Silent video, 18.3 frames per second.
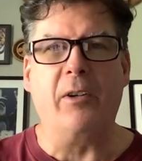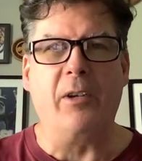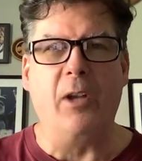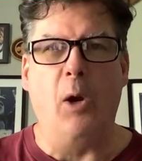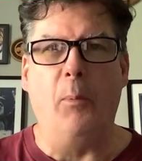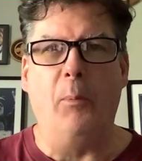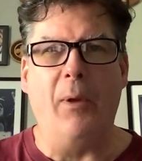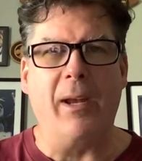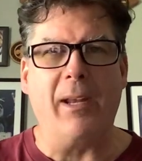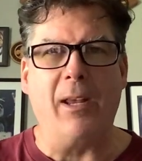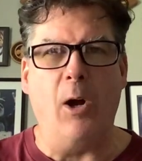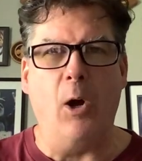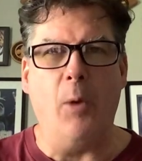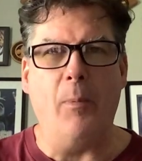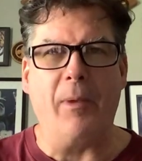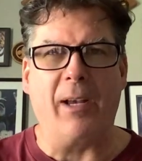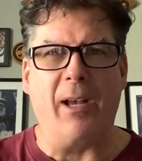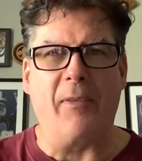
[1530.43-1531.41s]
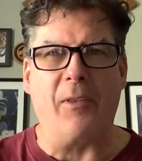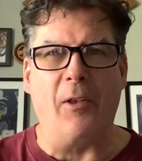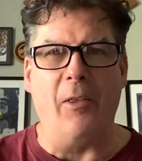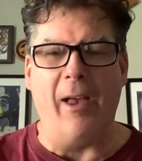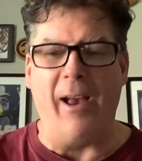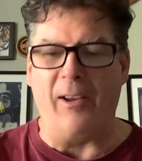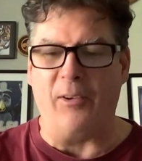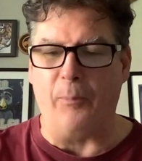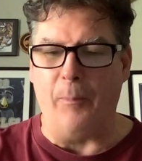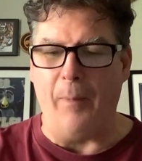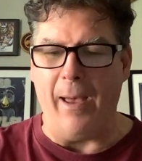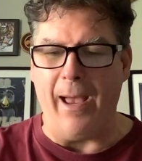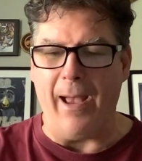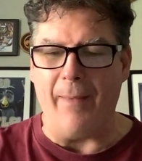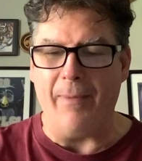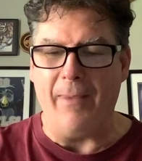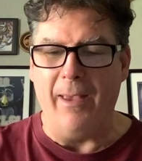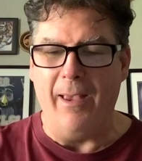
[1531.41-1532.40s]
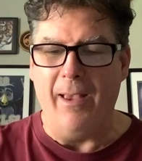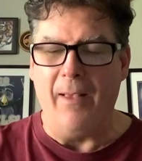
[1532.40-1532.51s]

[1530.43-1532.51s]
you know, playing at home, they got the last bat.